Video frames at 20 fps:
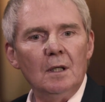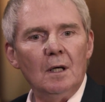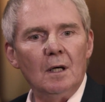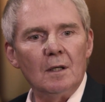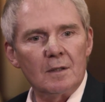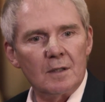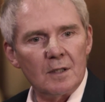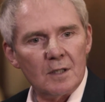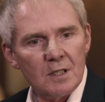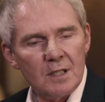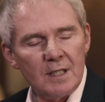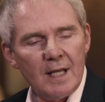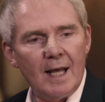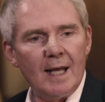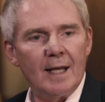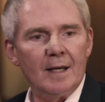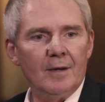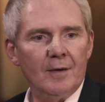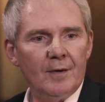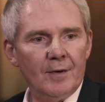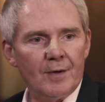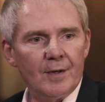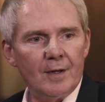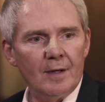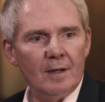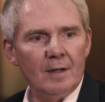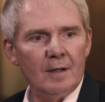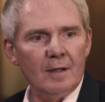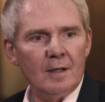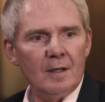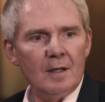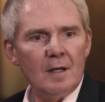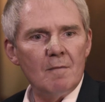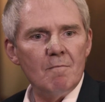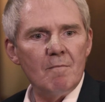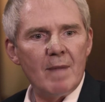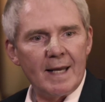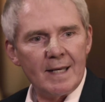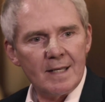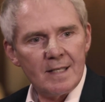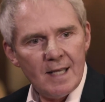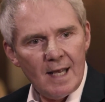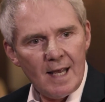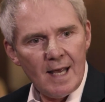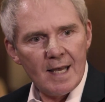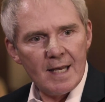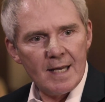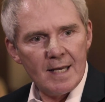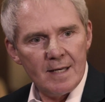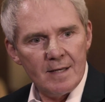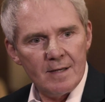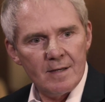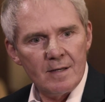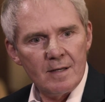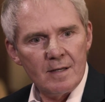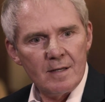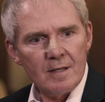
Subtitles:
understand, maintain,